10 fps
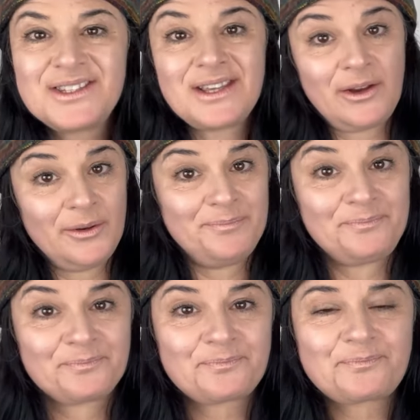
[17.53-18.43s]
So,
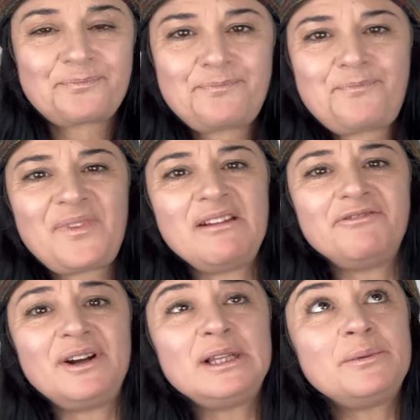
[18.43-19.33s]

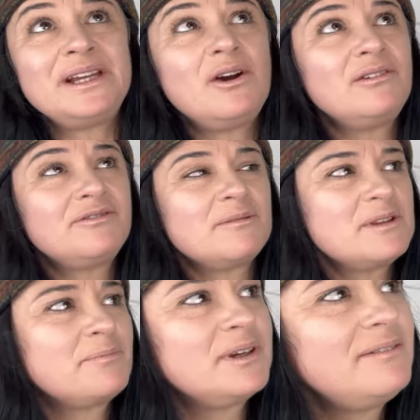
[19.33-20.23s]
following on from
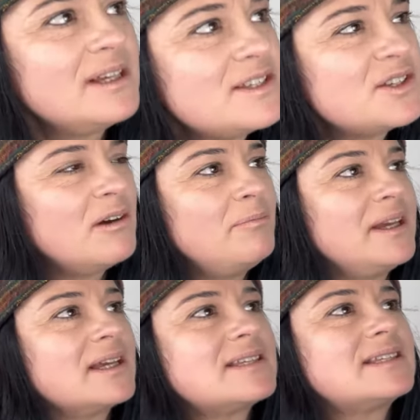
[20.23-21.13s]
the previous
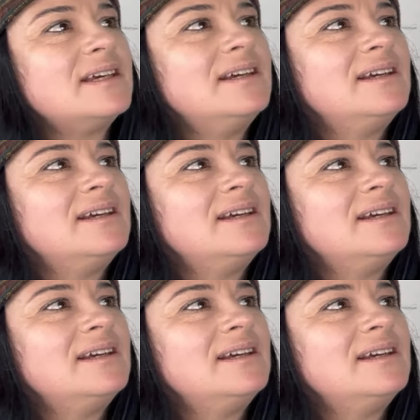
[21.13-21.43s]
topics,